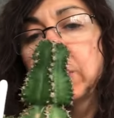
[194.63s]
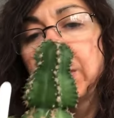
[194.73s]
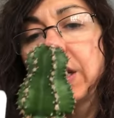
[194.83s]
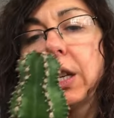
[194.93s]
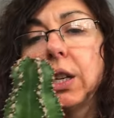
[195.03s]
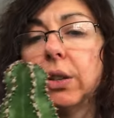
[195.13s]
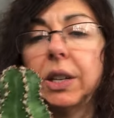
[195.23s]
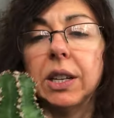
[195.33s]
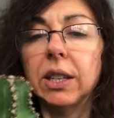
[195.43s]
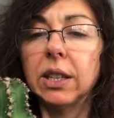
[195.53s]
one here
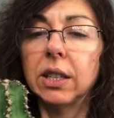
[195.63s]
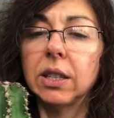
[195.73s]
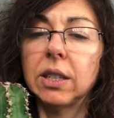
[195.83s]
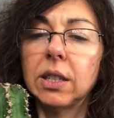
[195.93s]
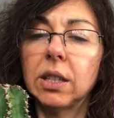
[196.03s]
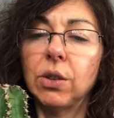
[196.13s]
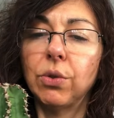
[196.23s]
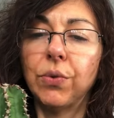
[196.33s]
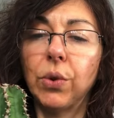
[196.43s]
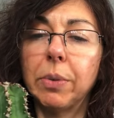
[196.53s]
is
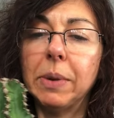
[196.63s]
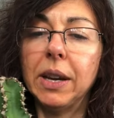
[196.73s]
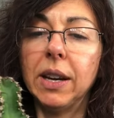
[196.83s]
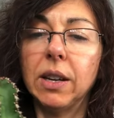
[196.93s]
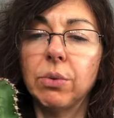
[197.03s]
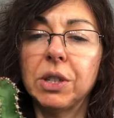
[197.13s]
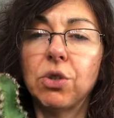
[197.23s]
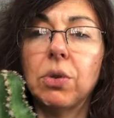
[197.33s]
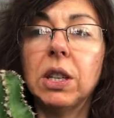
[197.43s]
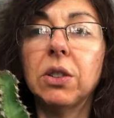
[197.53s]
Euphorbia
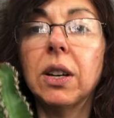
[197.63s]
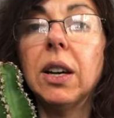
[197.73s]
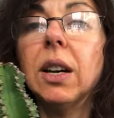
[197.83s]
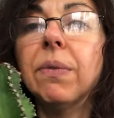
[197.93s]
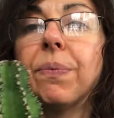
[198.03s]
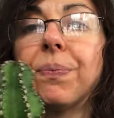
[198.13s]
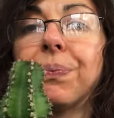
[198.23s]
restricta.